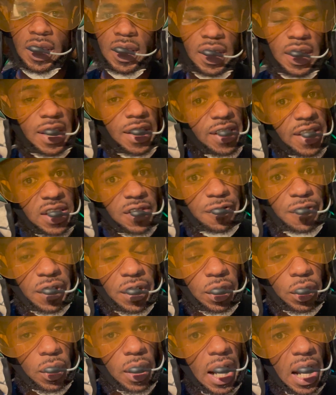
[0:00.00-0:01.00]
In this
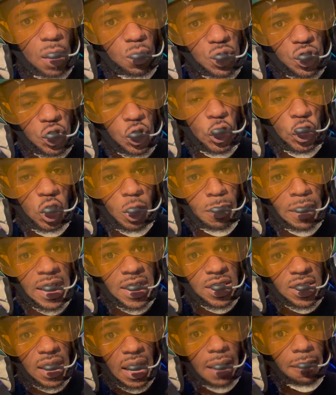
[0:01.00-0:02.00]
video, I will show you my
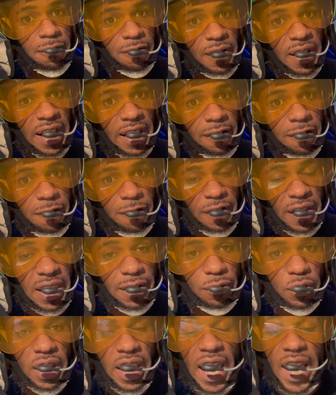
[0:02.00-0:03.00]
top 5
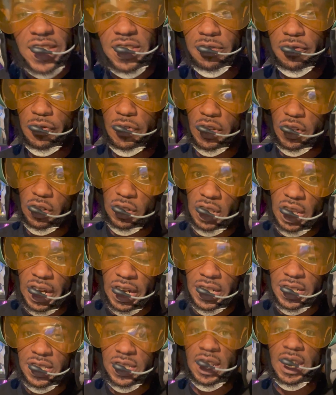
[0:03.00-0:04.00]
favorite action figure
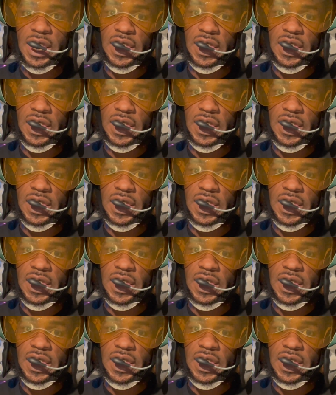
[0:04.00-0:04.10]
lines